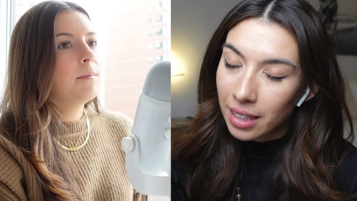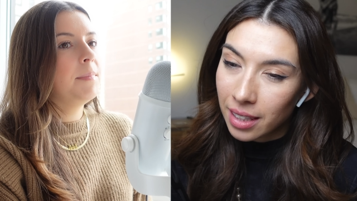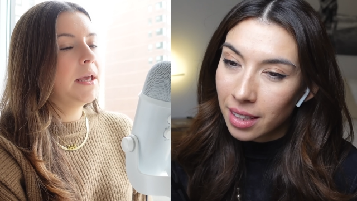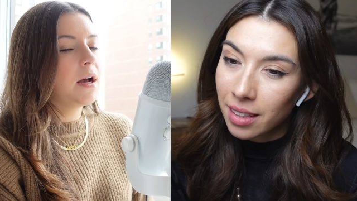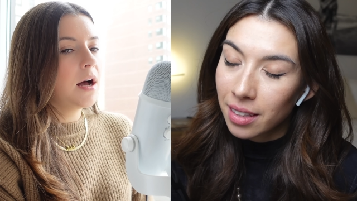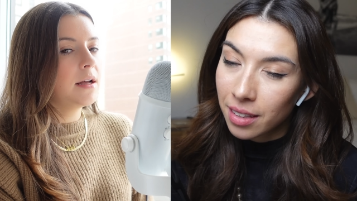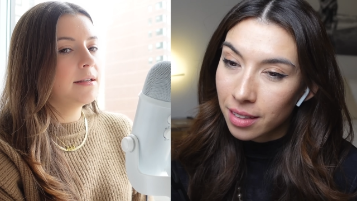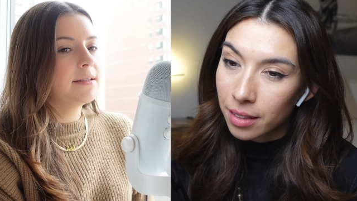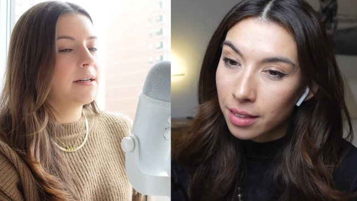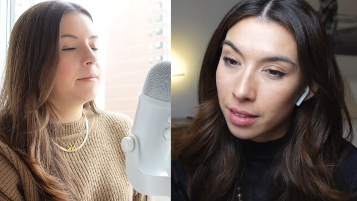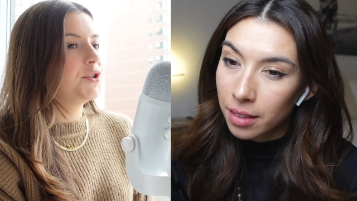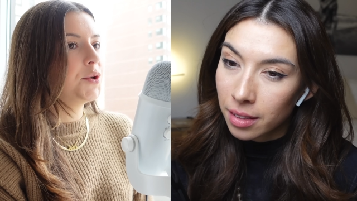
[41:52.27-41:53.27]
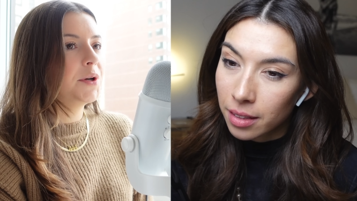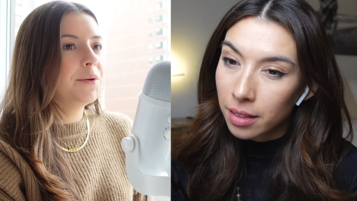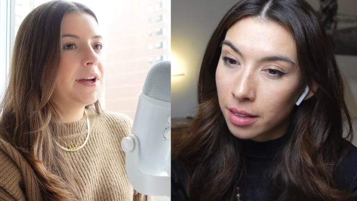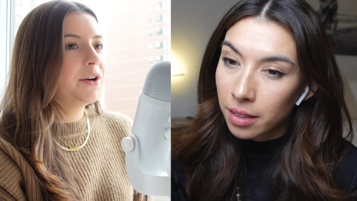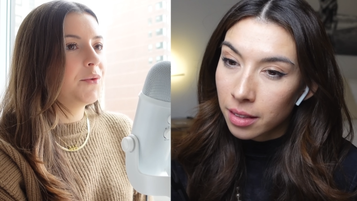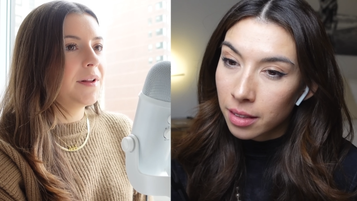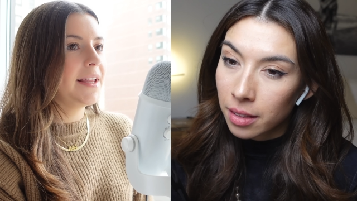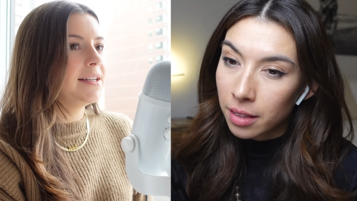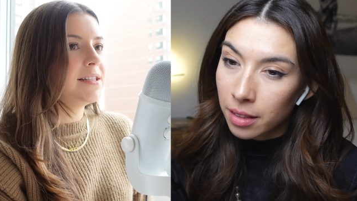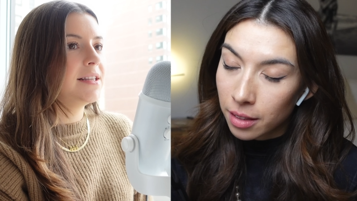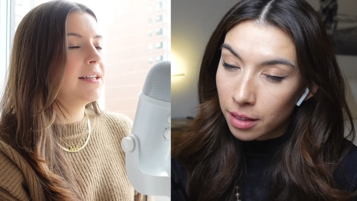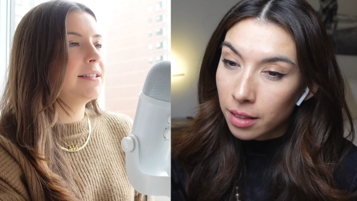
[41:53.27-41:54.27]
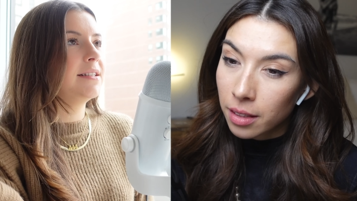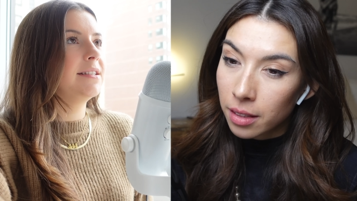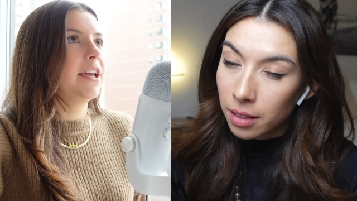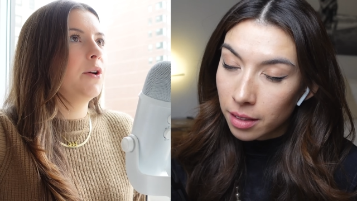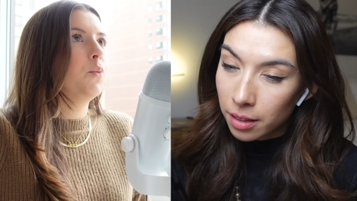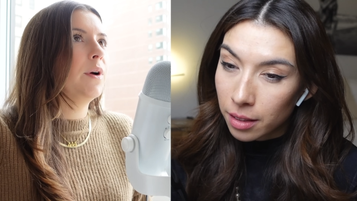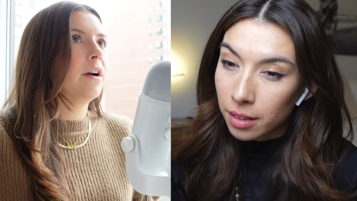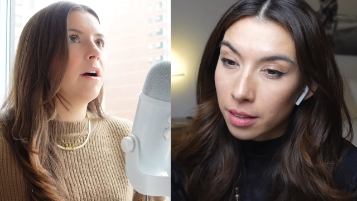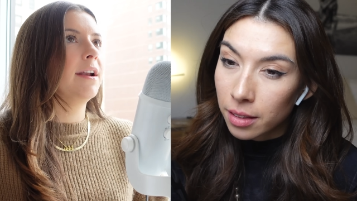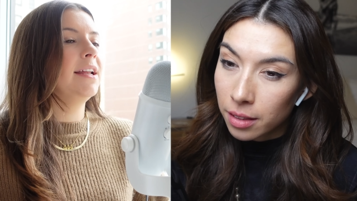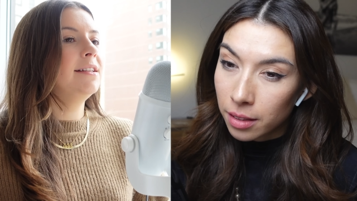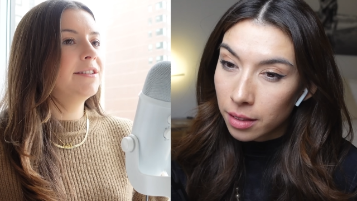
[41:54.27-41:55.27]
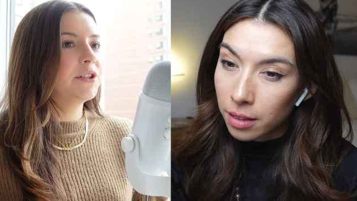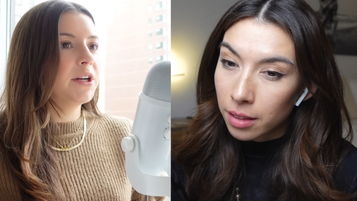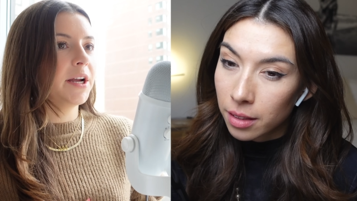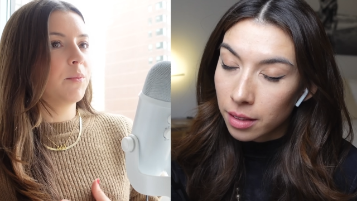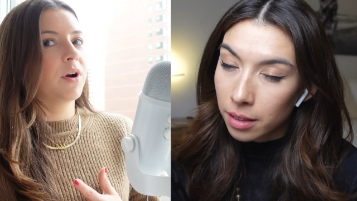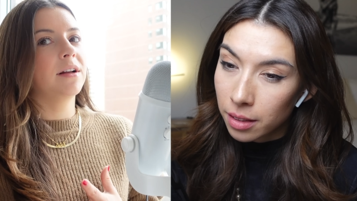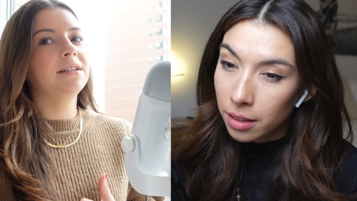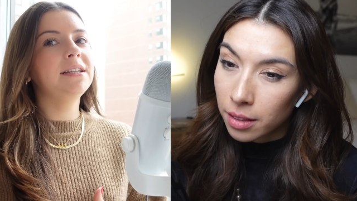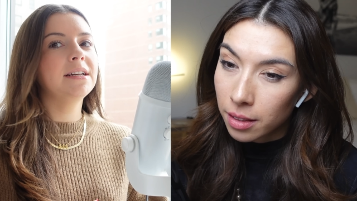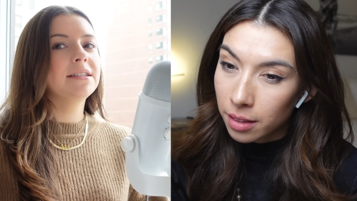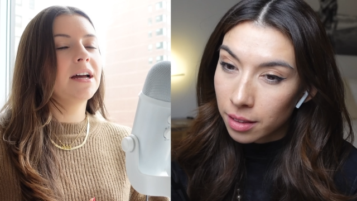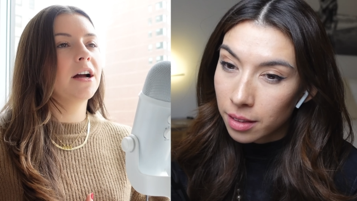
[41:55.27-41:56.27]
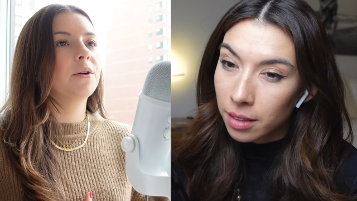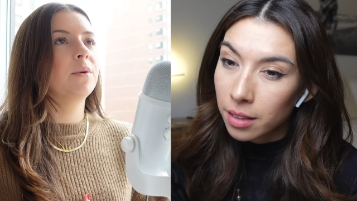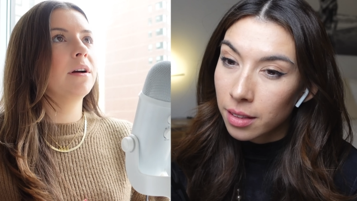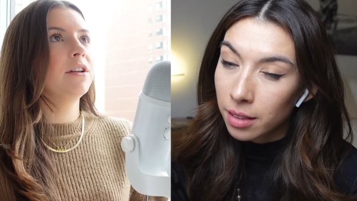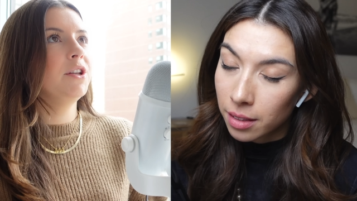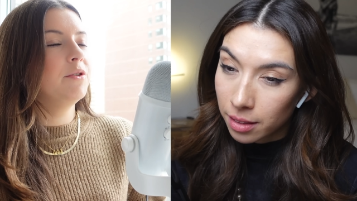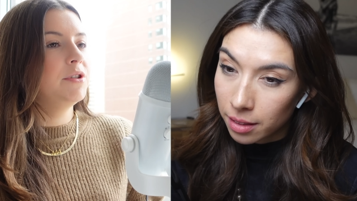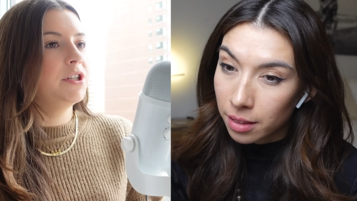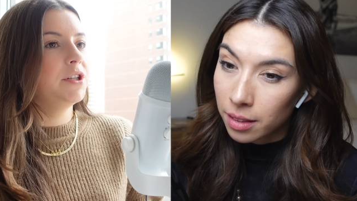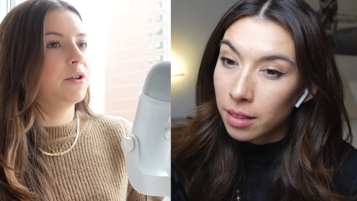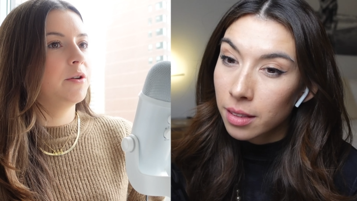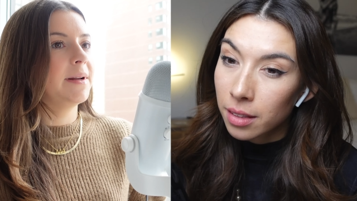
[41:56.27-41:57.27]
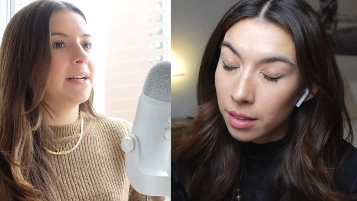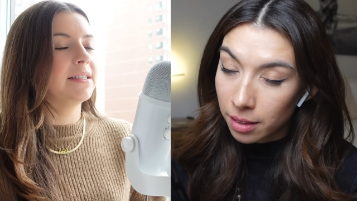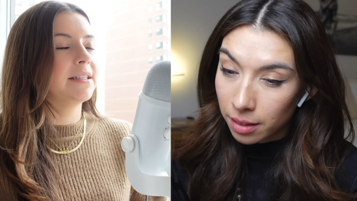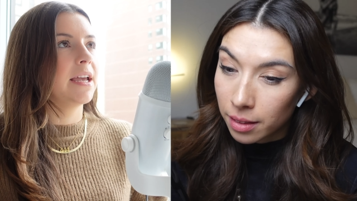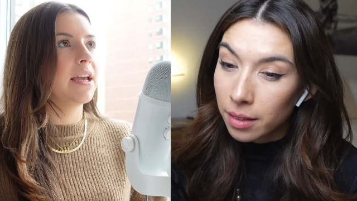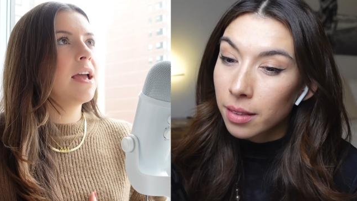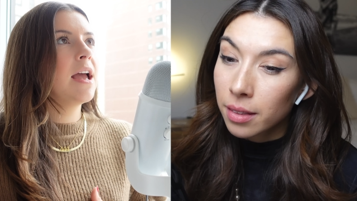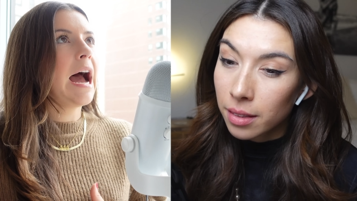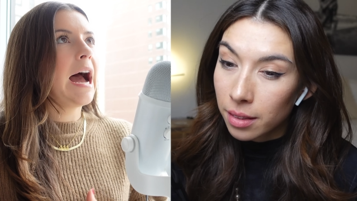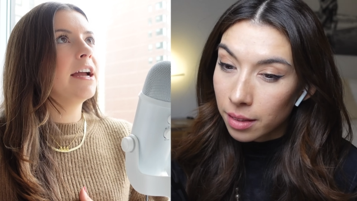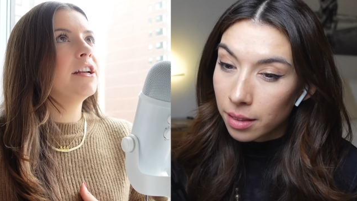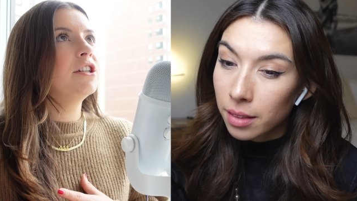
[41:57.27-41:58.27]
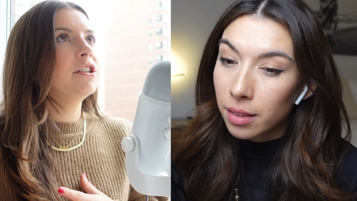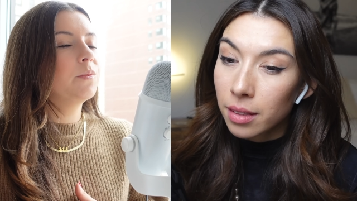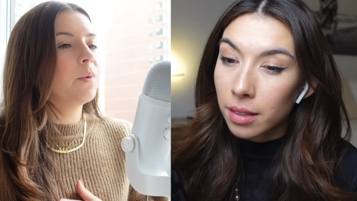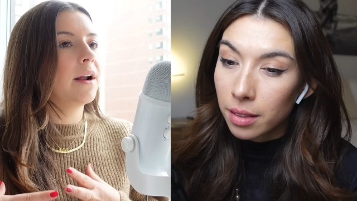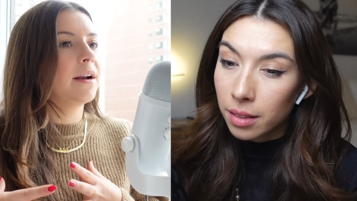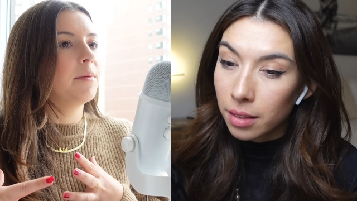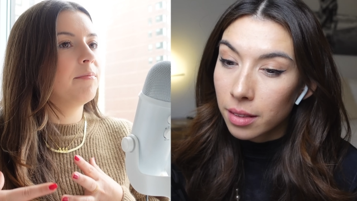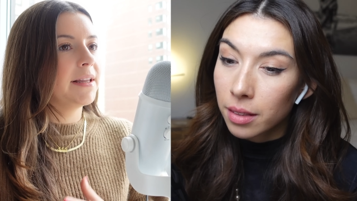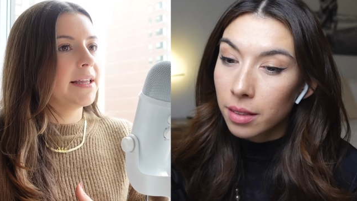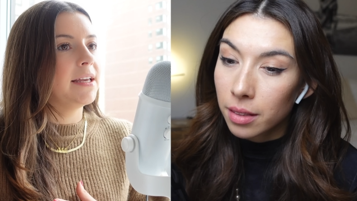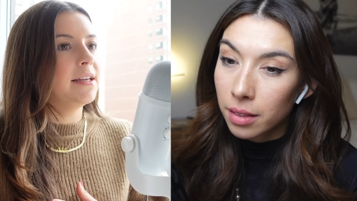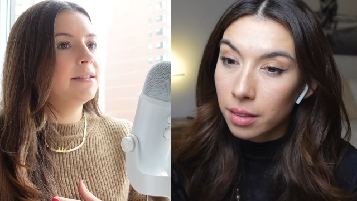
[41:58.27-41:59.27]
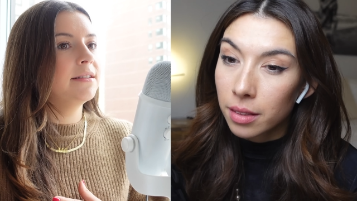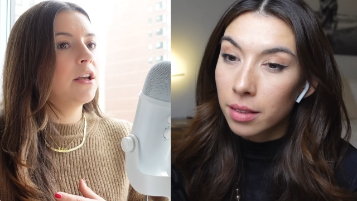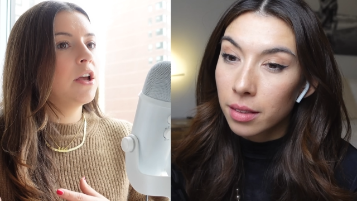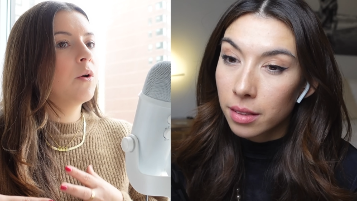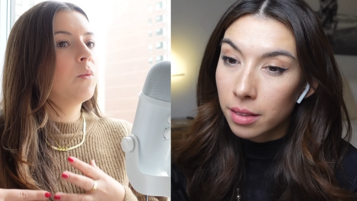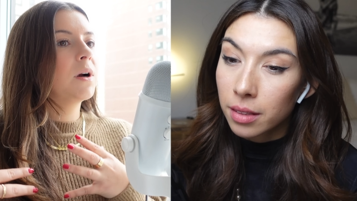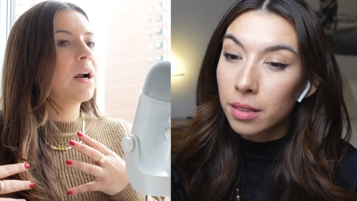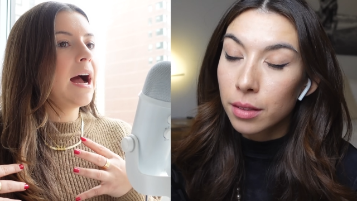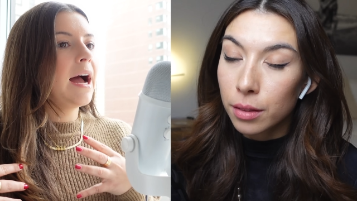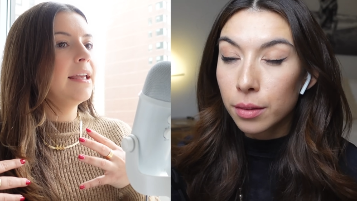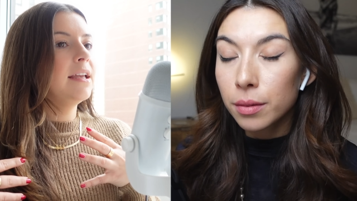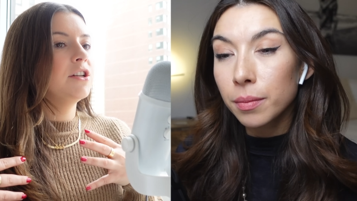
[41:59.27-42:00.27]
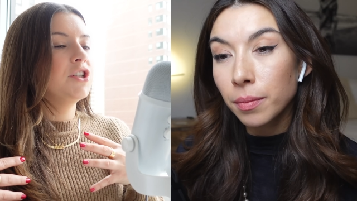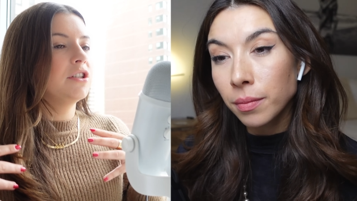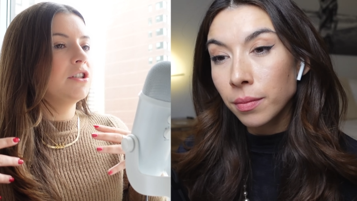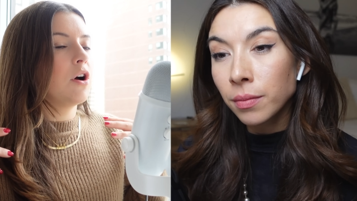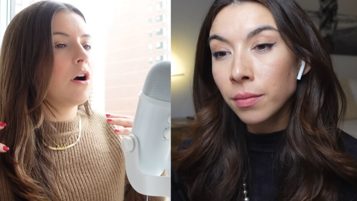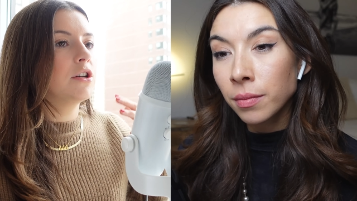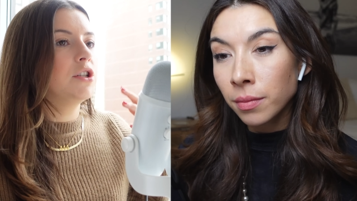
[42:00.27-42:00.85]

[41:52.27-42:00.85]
Speaker 1: because and i'm sure you can relate to this it's like we're on instagram we're on tiktok we're on youtube and it's like i just want a place where i can just talk